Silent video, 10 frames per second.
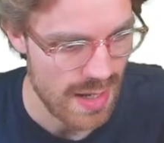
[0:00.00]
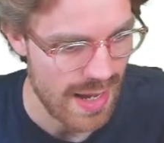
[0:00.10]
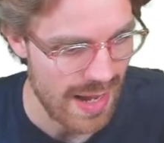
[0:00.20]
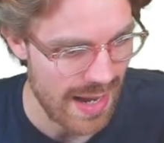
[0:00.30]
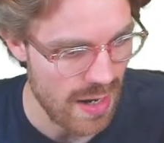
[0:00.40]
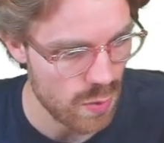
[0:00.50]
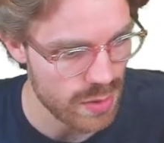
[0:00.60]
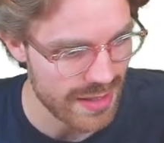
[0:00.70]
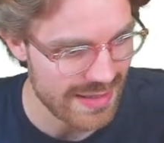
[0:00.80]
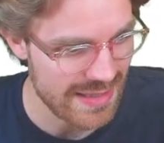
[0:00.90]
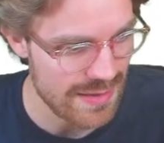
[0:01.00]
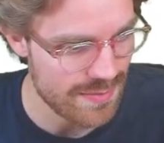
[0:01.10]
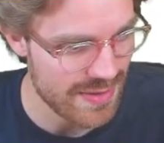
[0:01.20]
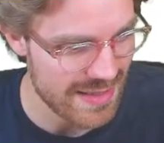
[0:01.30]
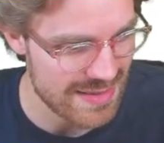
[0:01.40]
How would I
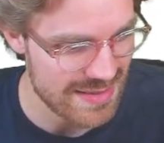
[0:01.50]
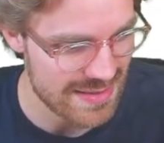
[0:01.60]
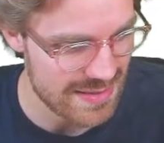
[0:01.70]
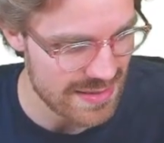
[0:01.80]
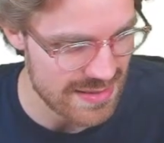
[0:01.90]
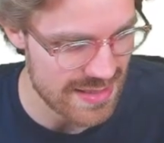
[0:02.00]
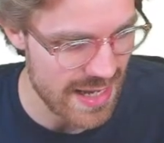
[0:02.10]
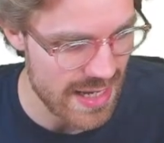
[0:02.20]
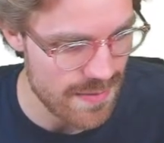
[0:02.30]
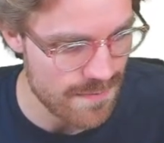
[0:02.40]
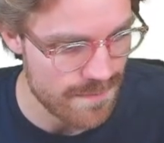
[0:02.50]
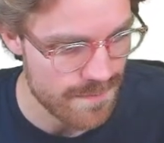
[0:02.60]
keep that the same?